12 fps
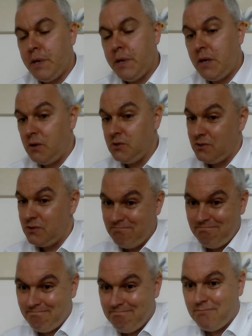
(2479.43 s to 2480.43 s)
because,
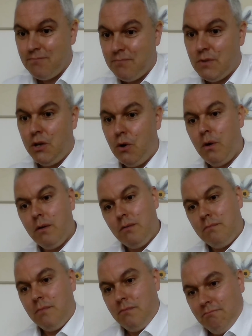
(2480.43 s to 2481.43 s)
you know,
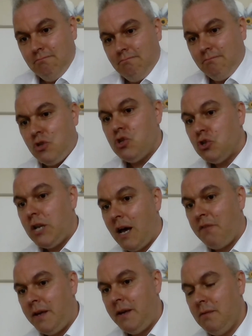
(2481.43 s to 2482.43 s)
you should
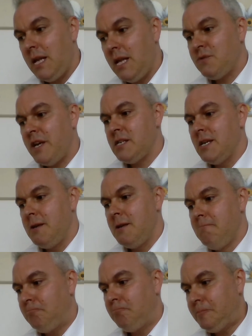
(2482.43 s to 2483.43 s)
have it. Let's face it.